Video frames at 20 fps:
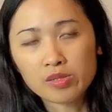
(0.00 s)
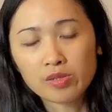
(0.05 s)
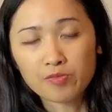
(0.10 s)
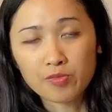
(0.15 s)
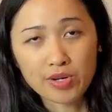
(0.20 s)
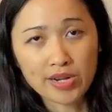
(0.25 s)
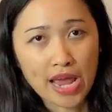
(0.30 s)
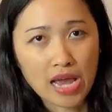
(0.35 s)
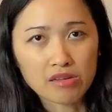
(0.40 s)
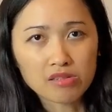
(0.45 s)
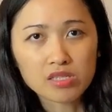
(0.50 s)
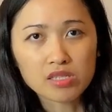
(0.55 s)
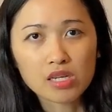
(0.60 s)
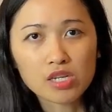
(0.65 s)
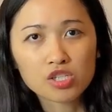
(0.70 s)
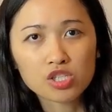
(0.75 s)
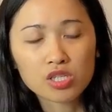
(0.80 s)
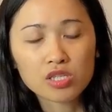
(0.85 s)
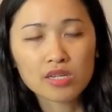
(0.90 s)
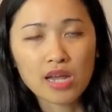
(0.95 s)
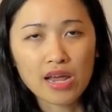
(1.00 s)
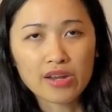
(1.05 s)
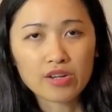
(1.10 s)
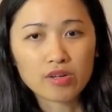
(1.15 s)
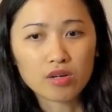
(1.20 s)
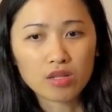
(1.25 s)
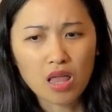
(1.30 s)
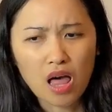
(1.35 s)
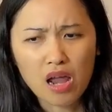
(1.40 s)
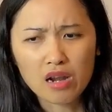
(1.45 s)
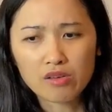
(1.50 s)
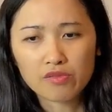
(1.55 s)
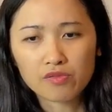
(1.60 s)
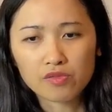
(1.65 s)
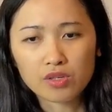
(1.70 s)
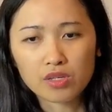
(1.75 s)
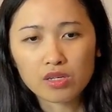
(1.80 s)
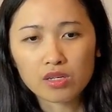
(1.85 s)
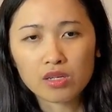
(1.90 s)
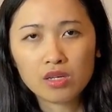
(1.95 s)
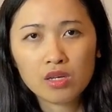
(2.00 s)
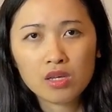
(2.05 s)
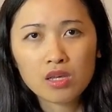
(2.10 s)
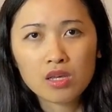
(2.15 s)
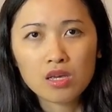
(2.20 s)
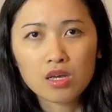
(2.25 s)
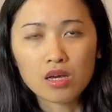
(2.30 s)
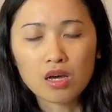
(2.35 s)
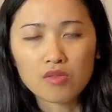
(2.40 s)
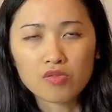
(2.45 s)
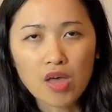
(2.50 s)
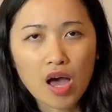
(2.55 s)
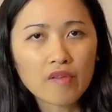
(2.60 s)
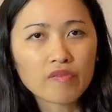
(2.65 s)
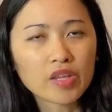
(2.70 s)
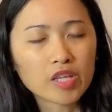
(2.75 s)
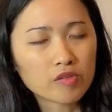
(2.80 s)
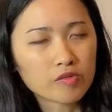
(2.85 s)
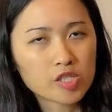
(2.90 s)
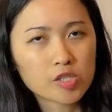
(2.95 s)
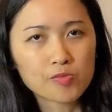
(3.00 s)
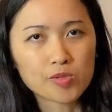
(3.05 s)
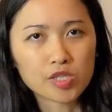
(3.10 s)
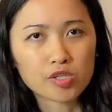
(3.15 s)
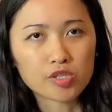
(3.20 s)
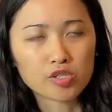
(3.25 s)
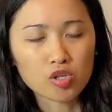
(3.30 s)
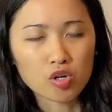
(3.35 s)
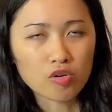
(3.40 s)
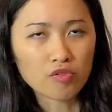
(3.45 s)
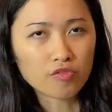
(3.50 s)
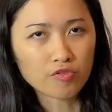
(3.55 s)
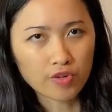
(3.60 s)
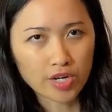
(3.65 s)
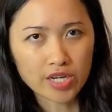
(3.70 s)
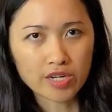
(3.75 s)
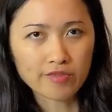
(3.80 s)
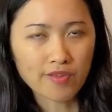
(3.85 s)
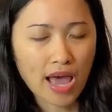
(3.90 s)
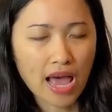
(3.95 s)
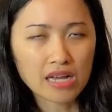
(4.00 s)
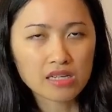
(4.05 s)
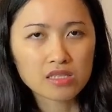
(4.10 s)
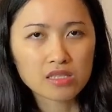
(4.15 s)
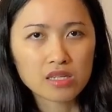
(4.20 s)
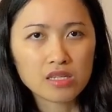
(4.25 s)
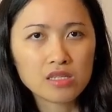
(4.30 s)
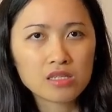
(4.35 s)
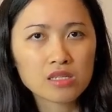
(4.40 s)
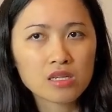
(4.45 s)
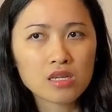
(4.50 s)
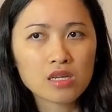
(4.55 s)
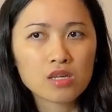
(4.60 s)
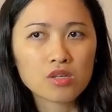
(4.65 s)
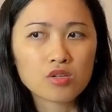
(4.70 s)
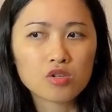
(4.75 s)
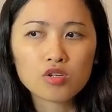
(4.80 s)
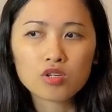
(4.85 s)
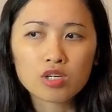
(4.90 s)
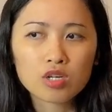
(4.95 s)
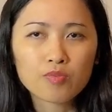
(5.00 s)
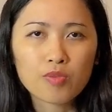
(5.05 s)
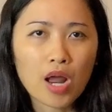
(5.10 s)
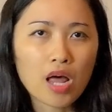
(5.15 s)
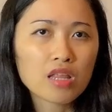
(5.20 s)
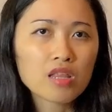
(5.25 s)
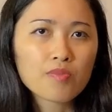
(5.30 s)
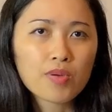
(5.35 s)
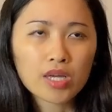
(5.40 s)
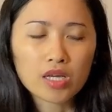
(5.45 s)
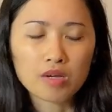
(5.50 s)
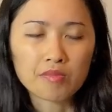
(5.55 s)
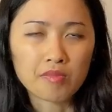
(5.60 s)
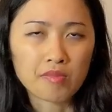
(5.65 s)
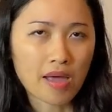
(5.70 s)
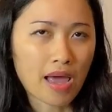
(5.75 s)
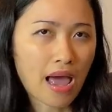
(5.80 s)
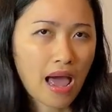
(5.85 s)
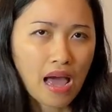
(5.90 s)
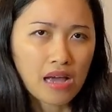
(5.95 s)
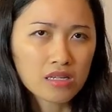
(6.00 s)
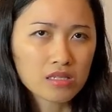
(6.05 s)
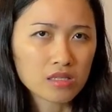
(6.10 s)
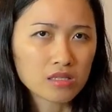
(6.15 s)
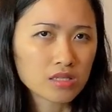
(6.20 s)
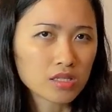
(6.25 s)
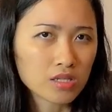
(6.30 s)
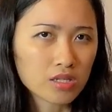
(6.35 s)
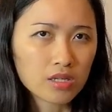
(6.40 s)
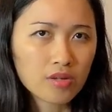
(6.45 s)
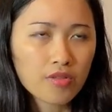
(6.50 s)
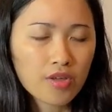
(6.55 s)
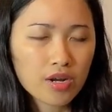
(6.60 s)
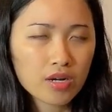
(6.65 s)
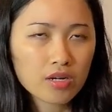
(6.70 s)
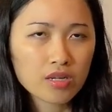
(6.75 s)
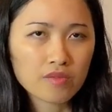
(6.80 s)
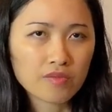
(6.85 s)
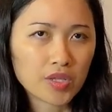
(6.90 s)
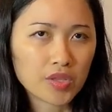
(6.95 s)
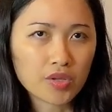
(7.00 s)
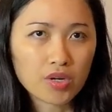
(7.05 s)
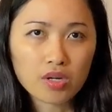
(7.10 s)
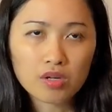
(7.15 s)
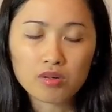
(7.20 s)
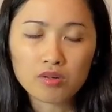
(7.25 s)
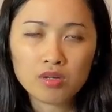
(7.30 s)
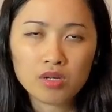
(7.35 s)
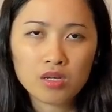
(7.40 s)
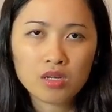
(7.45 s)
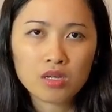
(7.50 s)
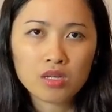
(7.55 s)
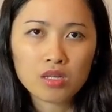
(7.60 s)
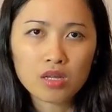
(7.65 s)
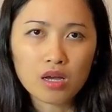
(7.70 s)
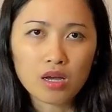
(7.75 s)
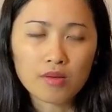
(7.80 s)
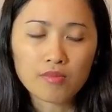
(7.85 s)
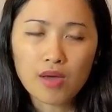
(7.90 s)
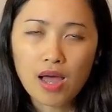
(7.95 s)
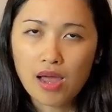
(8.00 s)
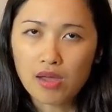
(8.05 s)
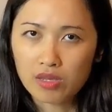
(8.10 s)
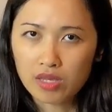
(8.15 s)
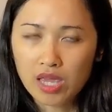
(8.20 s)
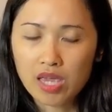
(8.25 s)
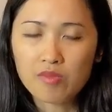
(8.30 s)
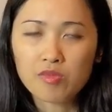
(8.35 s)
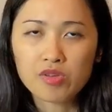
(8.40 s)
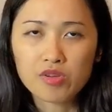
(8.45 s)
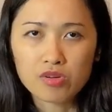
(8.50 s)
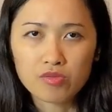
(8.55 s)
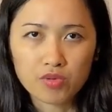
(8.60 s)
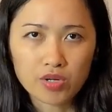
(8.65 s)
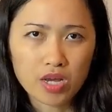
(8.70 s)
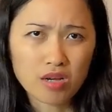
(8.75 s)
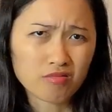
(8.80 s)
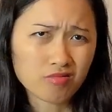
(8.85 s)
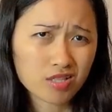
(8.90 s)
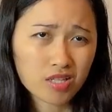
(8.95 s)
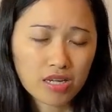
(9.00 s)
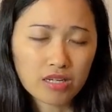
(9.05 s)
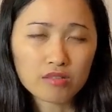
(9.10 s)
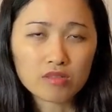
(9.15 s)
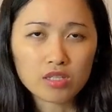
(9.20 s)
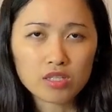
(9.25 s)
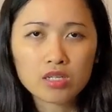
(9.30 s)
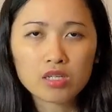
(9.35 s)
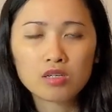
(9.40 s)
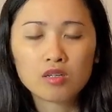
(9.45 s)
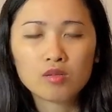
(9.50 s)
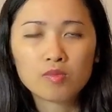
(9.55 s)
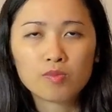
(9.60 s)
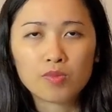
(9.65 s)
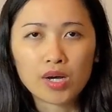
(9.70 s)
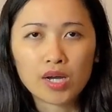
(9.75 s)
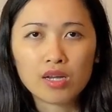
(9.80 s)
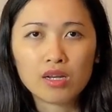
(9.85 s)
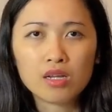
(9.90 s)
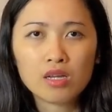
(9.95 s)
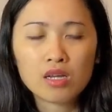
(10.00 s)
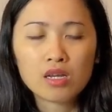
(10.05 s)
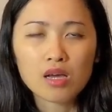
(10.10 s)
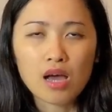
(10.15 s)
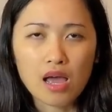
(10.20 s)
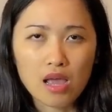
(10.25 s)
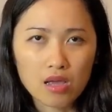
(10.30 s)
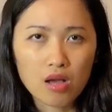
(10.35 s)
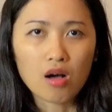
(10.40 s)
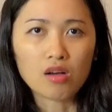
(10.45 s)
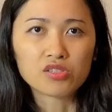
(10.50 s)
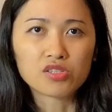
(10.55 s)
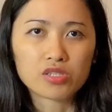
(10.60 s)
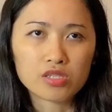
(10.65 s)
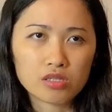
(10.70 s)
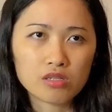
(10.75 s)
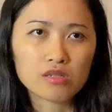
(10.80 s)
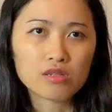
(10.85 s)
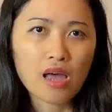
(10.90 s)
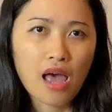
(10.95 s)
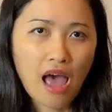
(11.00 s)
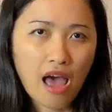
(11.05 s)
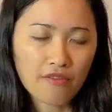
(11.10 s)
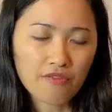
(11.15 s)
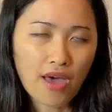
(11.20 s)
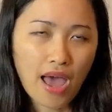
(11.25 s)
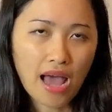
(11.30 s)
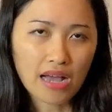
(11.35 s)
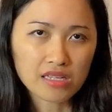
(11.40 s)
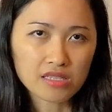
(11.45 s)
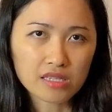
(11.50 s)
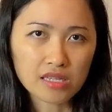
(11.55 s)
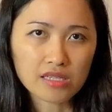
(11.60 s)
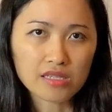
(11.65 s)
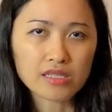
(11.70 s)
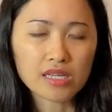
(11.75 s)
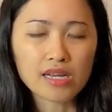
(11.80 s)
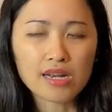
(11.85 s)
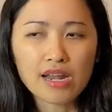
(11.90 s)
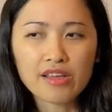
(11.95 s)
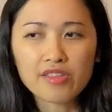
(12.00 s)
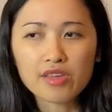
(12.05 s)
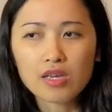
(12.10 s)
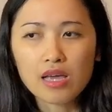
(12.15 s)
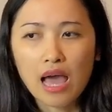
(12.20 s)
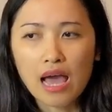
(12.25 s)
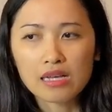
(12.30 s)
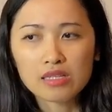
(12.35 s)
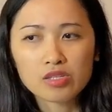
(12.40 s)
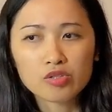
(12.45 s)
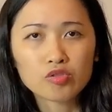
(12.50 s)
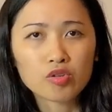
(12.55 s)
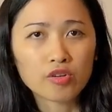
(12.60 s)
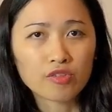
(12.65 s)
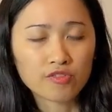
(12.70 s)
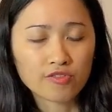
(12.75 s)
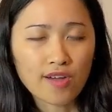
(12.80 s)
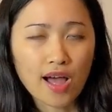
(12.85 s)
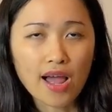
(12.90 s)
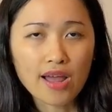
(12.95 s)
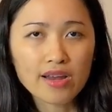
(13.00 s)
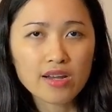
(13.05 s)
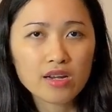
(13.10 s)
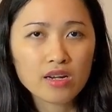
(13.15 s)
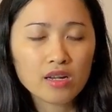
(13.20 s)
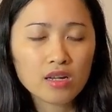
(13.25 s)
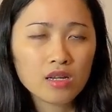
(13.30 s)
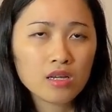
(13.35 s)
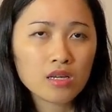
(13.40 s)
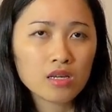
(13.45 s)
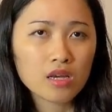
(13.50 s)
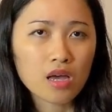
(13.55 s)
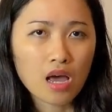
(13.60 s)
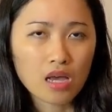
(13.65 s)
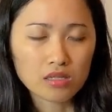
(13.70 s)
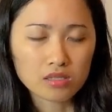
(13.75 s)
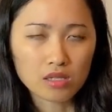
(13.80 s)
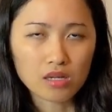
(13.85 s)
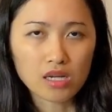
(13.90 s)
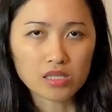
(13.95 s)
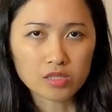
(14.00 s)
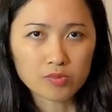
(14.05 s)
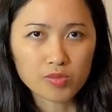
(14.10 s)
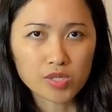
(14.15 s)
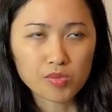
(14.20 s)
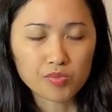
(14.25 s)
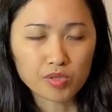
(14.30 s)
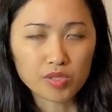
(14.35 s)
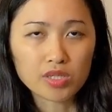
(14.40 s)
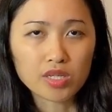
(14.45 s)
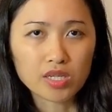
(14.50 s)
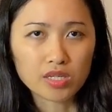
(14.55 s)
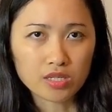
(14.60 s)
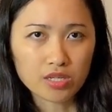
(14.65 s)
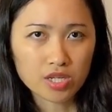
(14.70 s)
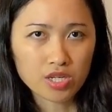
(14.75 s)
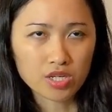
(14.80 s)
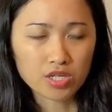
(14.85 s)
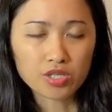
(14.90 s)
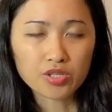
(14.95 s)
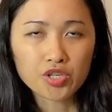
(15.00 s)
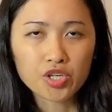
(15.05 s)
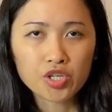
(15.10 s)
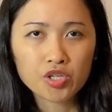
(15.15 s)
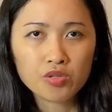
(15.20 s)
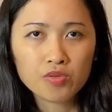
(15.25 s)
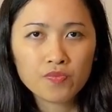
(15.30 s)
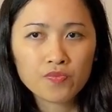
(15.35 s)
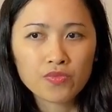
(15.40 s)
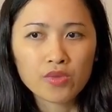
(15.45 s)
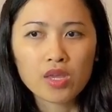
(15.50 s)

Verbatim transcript: of pronunciation, I know a lot of the uh, non-native speakers are afraid of accent. You could probably pick up my accents here and there, even though um, I came here when I was kind of little, but I still have accents. And I think accents are fine as long as people can hear you.